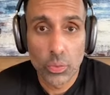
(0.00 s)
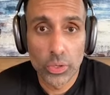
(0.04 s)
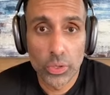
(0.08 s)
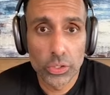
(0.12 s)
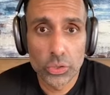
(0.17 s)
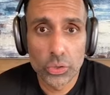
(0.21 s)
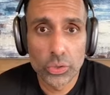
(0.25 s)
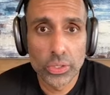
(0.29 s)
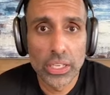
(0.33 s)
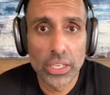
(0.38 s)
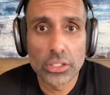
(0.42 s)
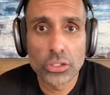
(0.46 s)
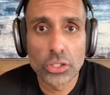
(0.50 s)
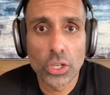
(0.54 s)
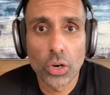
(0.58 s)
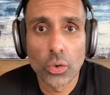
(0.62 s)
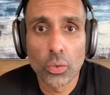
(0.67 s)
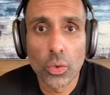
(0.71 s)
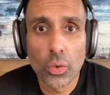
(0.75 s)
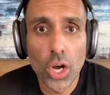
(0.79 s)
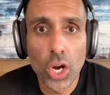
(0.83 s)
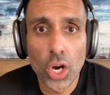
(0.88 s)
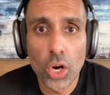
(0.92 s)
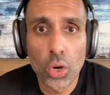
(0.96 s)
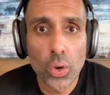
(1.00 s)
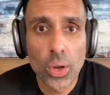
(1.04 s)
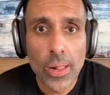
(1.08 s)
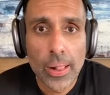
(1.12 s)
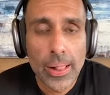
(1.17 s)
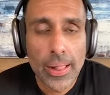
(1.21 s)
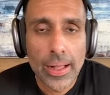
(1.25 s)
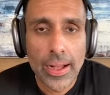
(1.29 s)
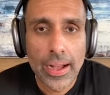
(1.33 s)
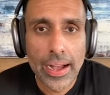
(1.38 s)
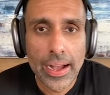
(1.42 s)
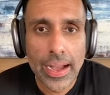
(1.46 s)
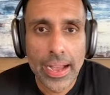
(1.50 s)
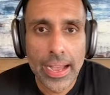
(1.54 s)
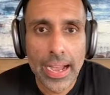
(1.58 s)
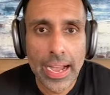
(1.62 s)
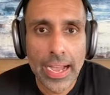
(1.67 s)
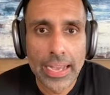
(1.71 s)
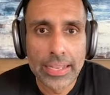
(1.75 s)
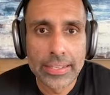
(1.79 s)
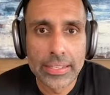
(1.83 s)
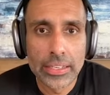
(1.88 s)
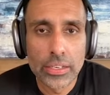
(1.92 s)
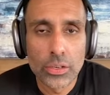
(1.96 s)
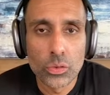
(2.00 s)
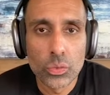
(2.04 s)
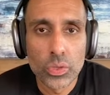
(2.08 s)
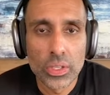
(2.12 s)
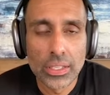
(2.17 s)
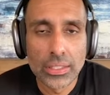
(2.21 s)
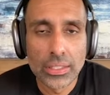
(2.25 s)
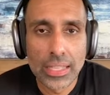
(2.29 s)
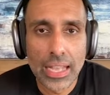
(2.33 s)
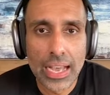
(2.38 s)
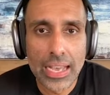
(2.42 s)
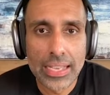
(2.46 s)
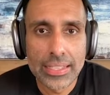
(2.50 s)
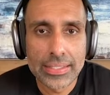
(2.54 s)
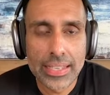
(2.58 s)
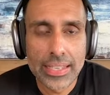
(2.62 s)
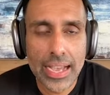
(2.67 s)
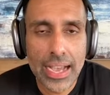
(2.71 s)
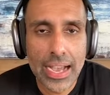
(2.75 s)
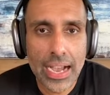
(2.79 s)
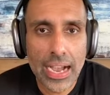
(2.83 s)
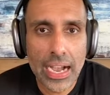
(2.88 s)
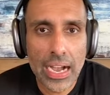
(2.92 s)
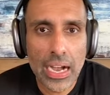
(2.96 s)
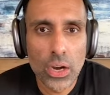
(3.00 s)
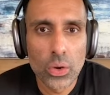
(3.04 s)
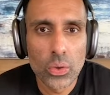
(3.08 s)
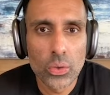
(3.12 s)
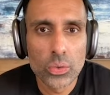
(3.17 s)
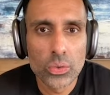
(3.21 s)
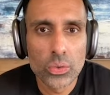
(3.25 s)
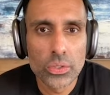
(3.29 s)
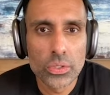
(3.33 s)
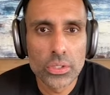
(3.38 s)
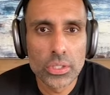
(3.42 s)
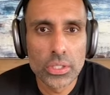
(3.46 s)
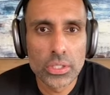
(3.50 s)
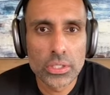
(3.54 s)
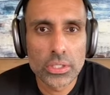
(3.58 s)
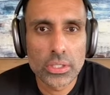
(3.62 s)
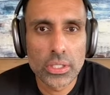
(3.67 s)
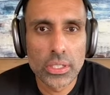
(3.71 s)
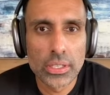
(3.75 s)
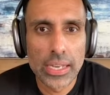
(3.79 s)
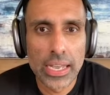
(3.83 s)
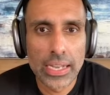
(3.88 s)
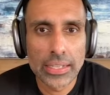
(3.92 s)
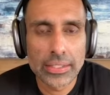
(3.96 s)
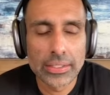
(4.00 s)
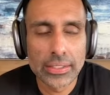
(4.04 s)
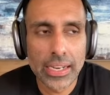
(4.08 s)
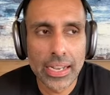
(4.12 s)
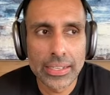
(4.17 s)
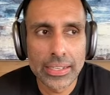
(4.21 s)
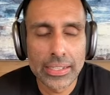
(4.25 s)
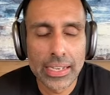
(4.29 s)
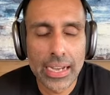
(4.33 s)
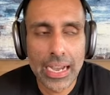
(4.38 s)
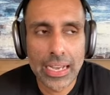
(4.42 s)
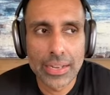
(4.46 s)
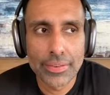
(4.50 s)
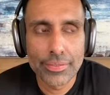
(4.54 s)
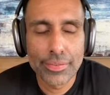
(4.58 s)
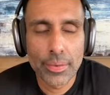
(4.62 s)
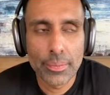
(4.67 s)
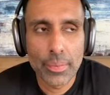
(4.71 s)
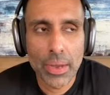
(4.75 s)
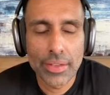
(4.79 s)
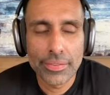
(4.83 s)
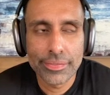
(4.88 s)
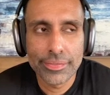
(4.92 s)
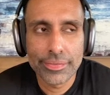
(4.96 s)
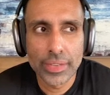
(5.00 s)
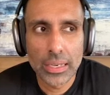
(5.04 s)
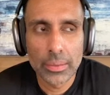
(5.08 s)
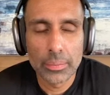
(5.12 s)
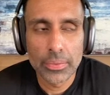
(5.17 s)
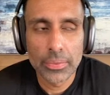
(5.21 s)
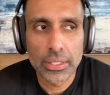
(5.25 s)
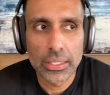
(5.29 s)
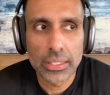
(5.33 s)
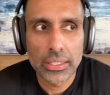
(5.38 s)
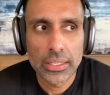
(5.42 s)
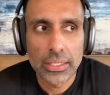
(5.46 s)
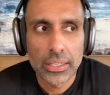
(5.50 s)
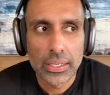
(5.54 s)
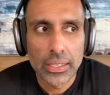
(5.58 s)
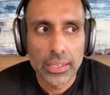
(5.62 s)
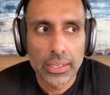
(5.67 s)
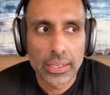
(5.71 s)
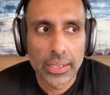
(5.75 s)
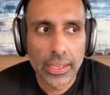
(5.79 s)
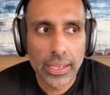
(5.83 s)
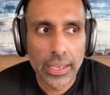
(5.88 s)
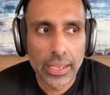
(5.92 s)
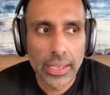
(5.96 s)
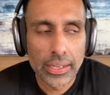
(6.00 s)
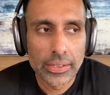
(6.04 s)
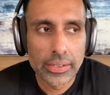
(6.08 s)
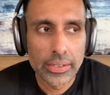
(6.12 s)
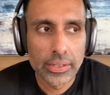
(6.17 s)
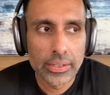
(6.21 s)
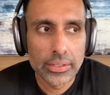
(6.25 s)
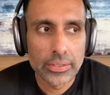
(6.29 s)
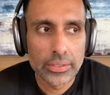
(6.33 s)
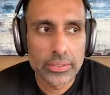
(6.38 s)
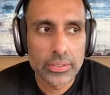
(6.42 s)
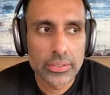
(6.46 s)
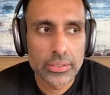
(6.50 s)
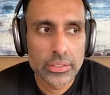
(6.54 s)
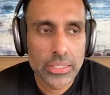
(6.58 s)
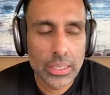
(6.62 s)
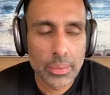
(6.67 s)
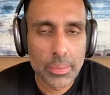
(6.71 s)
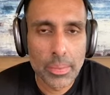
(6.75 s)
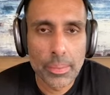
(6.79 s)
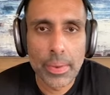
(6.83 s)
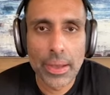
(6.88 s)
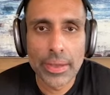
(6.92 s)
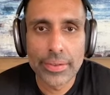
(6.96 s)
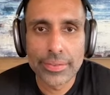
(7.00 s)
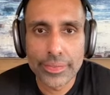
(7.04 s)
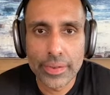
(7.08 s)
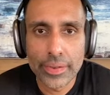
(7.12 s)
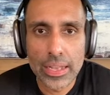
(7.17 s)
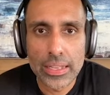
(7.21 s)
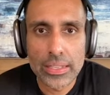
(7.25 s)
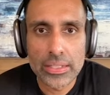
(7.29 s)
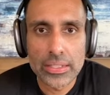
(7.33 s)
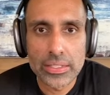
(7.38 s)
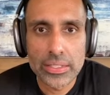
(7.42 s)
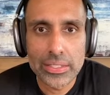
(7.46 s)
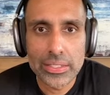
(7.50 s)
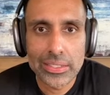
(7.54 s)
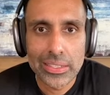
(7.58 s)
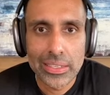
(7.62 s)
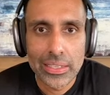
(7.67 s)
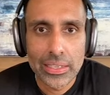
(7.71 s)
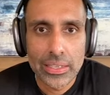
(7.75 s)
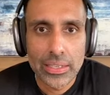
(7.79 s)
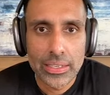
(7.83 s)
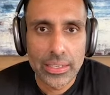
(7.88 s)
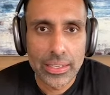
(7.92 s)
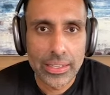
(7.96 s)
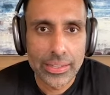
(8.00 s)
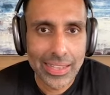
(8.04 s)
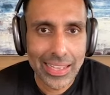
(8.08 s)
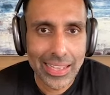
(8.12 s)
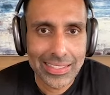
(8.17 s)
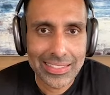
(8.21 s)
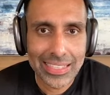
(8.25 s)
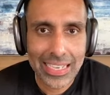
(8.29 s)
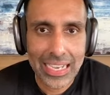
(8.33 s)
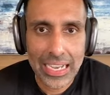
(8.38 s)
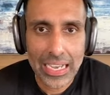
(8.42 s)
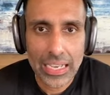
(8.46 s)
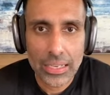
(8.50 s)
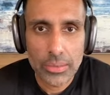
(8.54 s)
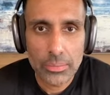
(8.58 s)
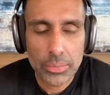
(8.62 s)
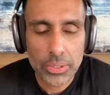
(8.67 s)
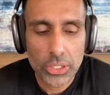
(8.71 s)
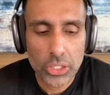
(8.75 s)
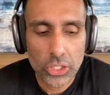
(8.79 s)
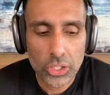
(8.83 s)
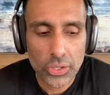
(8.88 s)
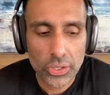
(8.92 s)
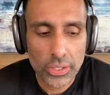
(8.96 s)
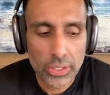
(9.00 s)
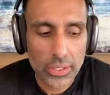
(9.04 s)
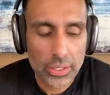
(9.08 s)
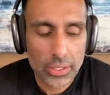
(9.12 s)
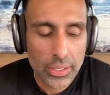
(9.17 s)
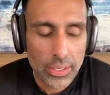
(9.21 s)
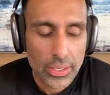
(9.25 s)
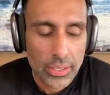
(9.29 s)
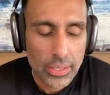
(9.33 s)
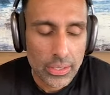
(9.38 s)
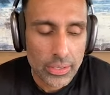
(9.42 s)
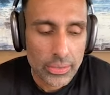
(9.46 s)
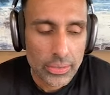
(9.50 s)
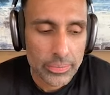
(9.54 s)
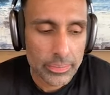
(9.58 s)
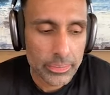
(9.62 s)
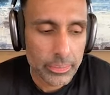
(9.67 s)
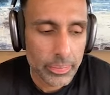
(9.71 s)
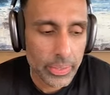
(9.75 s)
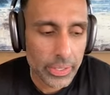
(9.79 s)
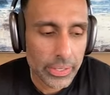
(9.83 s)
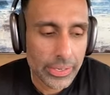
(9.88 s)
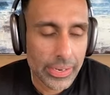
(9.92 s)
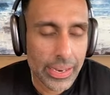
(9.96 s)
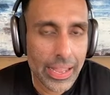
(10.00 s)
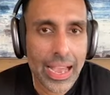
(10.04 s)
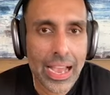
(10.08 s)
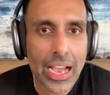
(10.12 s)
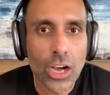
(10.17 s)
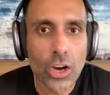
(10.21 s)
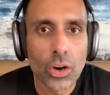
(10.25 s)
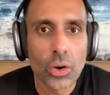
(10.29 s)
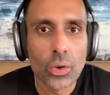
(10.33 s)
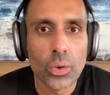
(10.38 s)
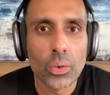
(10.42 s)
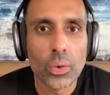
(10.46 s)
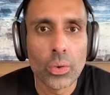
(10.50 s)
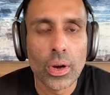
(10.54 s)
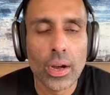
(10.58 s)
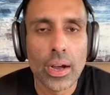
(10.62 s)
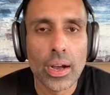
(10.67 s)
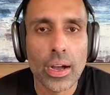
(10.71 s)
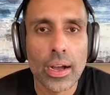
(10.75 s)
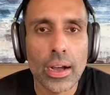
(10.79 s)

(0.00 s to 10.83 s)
42 days in a row I, I didn't realize how disconnected i'd gotten from my family and some of my friends in that time period but now